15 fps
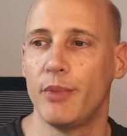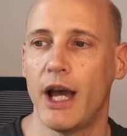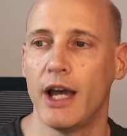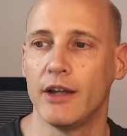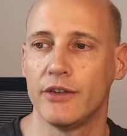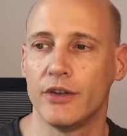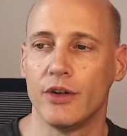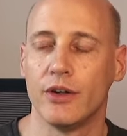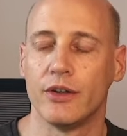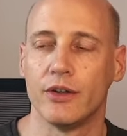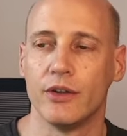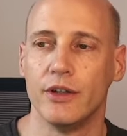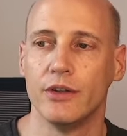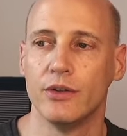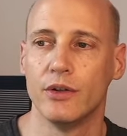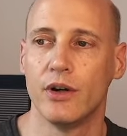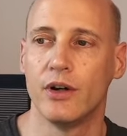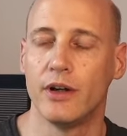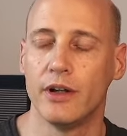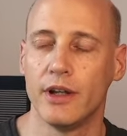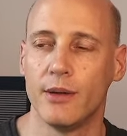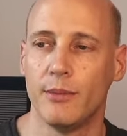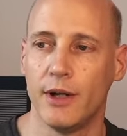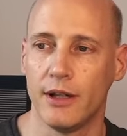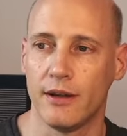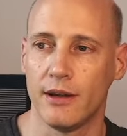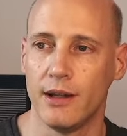pass on to you on a monthly